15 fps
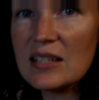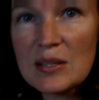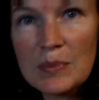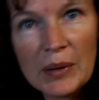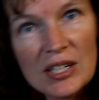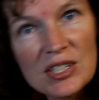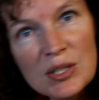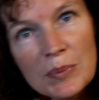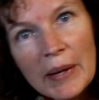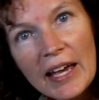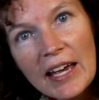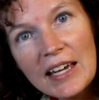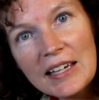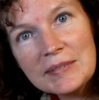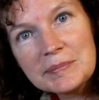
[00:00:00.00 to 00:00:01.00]
price you
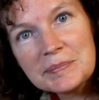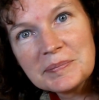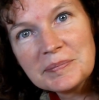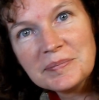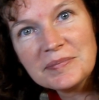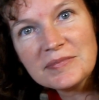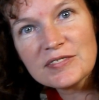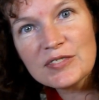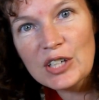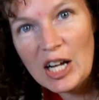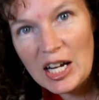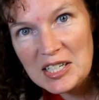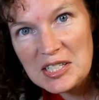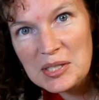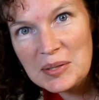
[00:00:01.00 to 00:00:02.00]
pay for
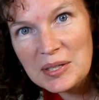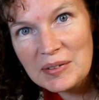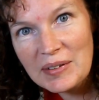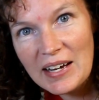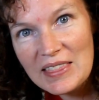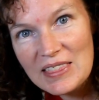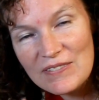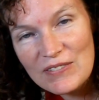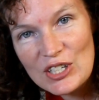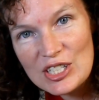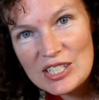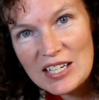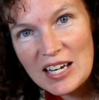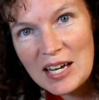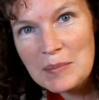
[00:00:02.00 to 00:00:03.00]
not doing it right the
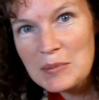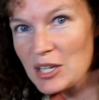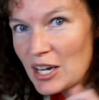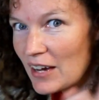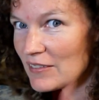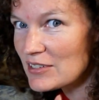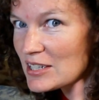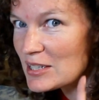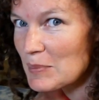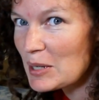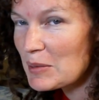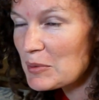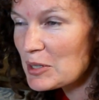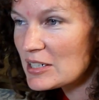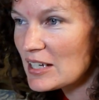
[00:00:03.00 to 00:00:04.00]
first time. You have to
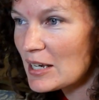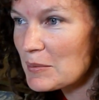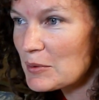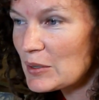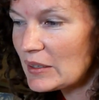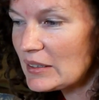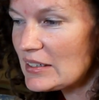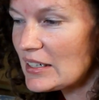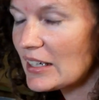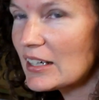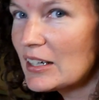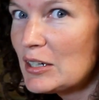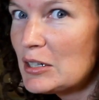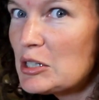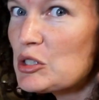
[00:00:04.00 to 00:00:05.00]
spend more time quilting.
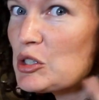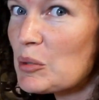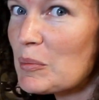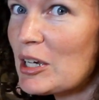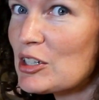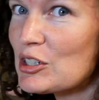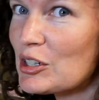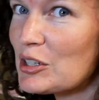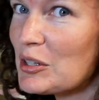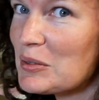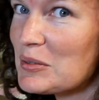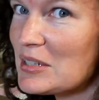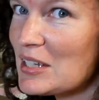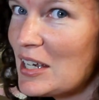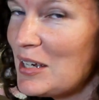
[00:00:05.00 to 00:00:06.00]
So make sure
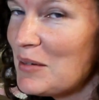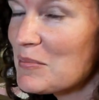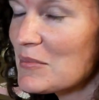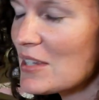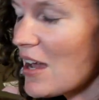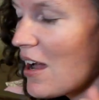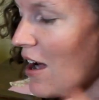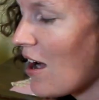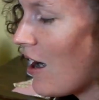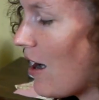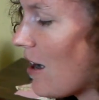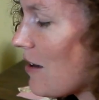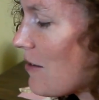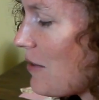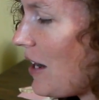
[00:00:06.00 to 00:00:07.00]
those seams
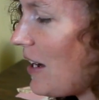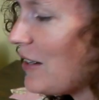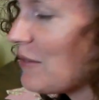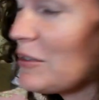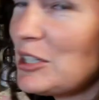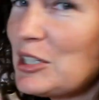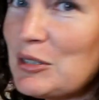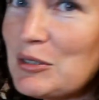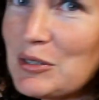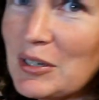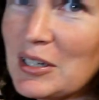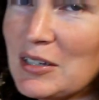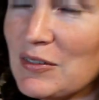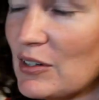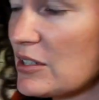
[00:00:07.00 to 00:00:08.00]
are right when you do it the first